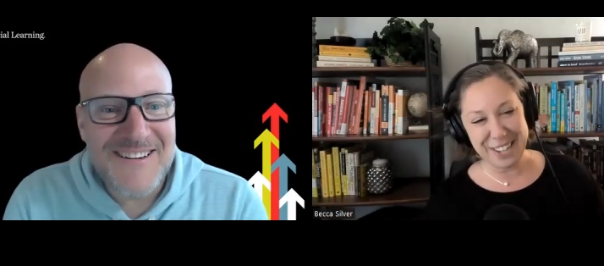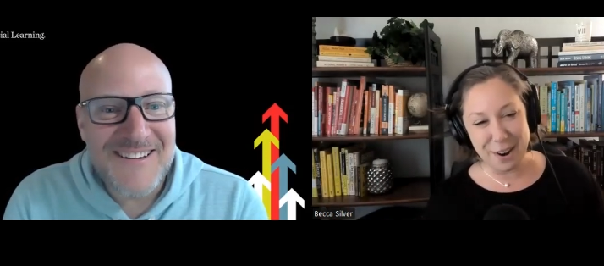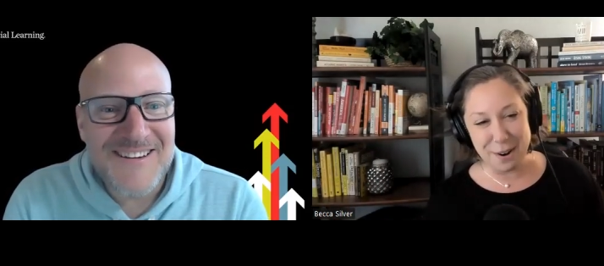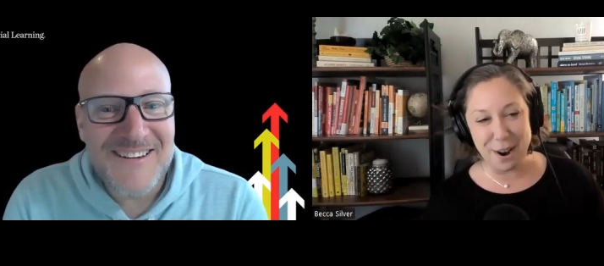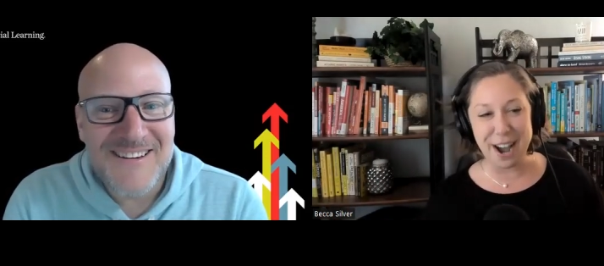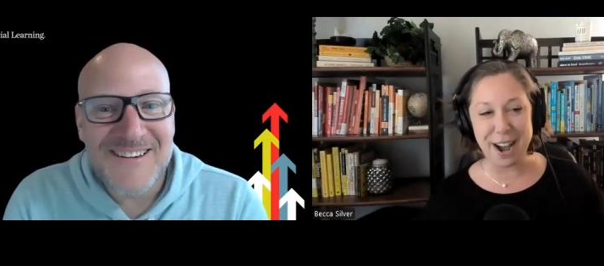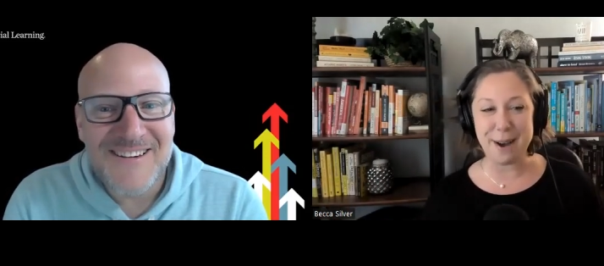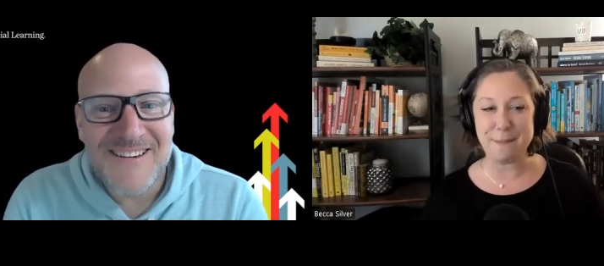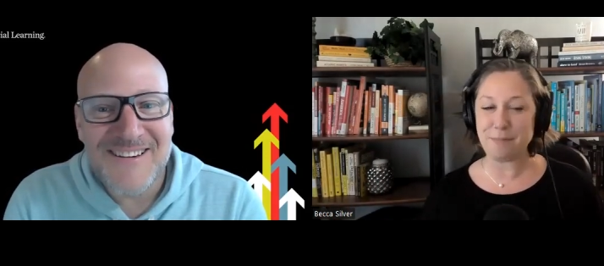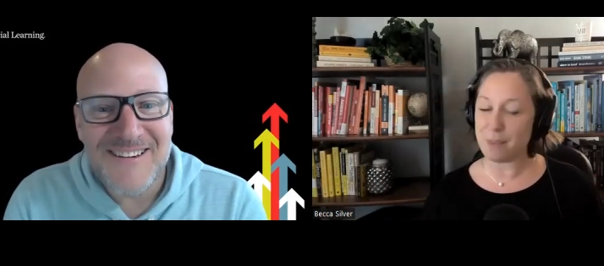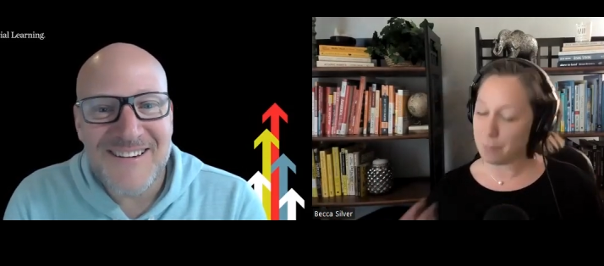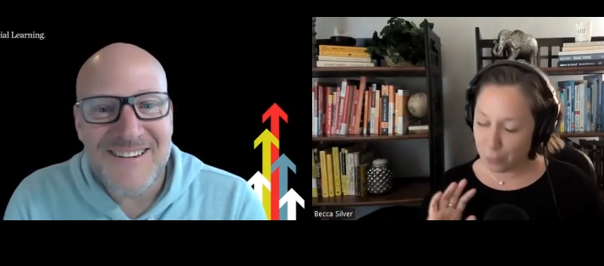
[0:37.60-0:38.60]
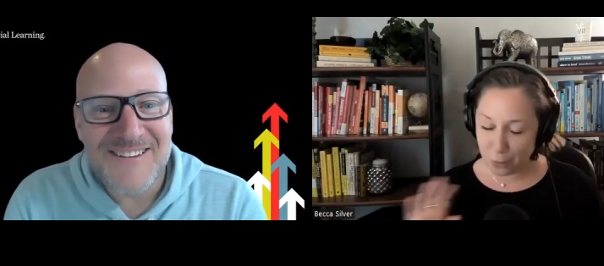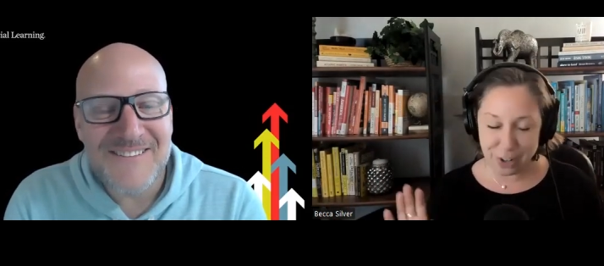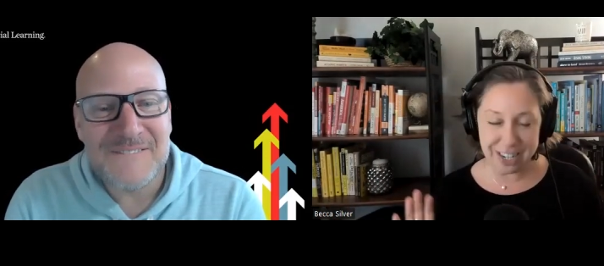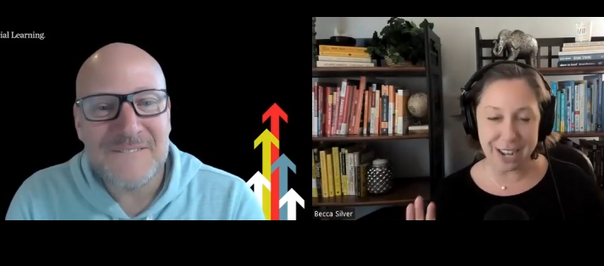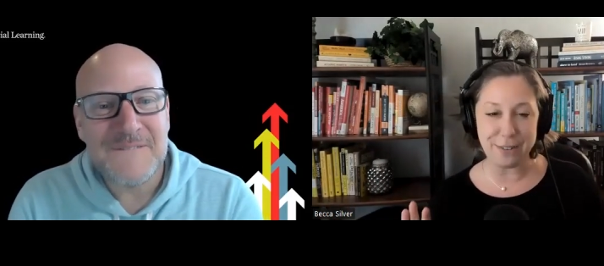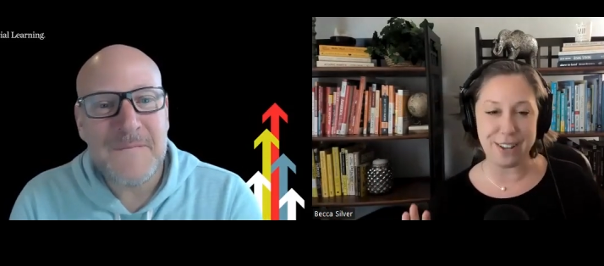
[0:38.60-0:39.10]
Speaker 1: so um,
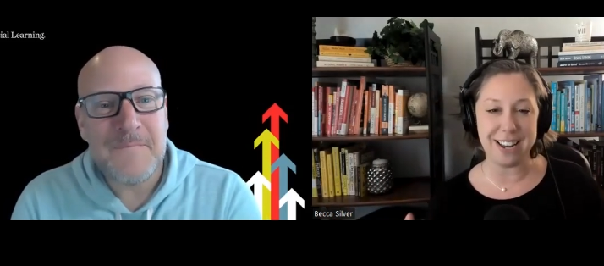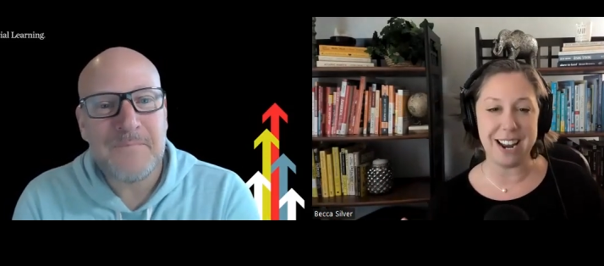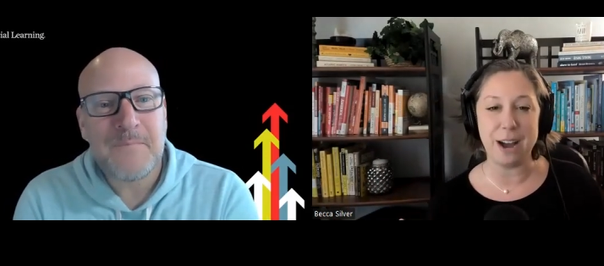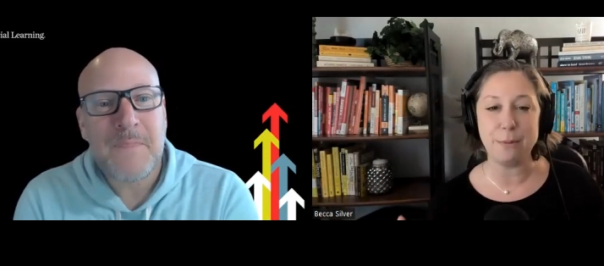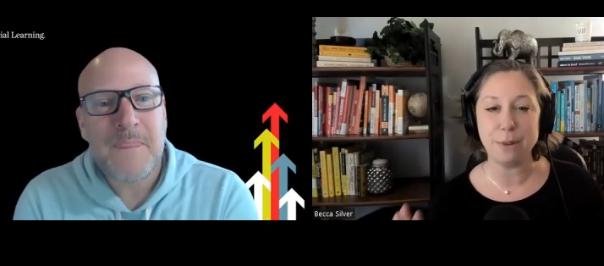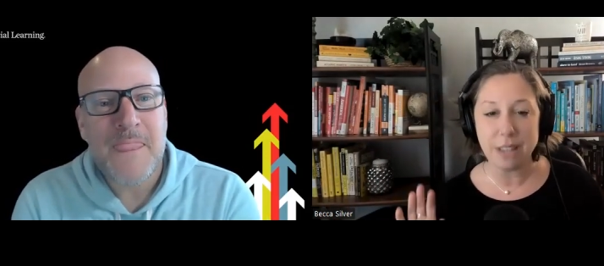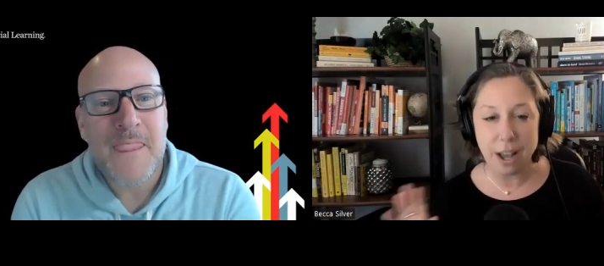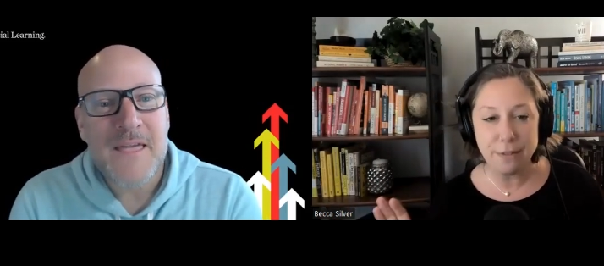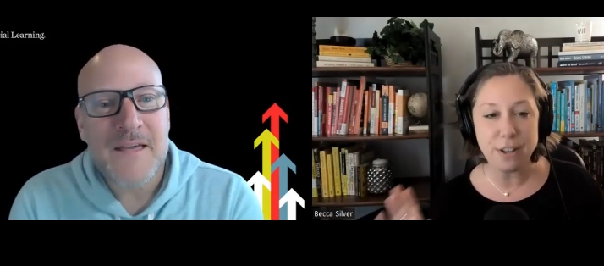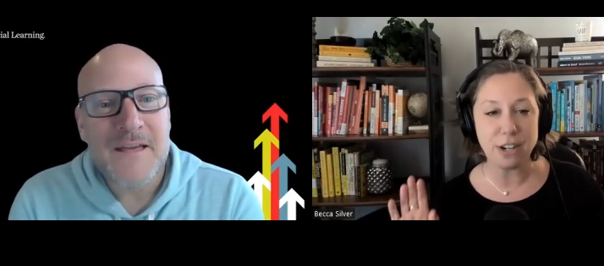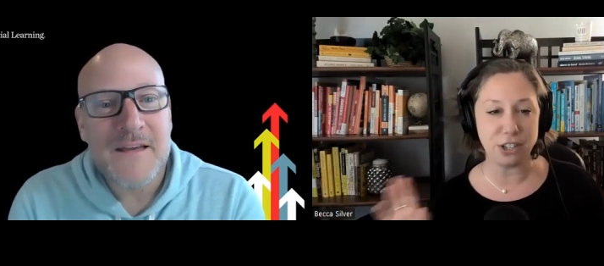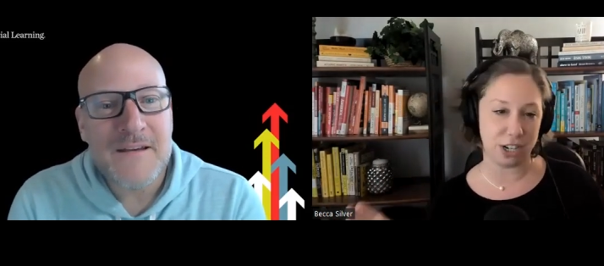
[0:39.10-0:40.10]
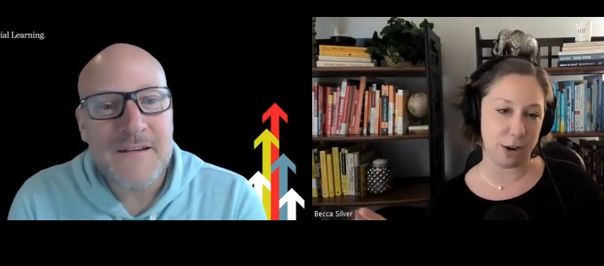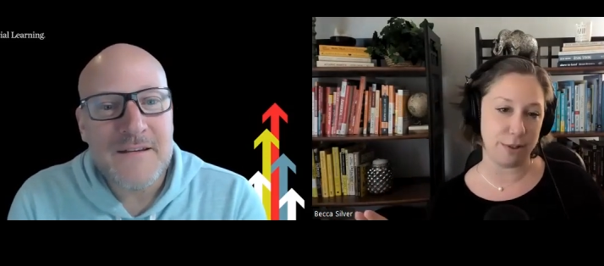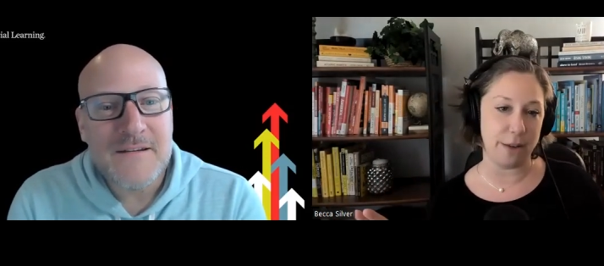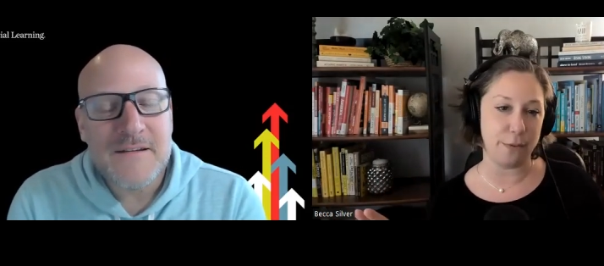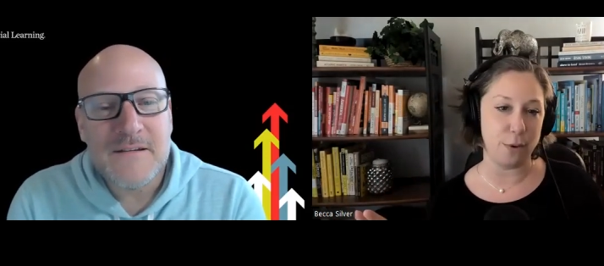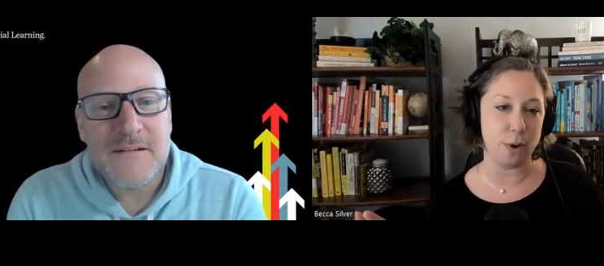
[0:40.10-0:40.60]
before we dive in, I would love you to share with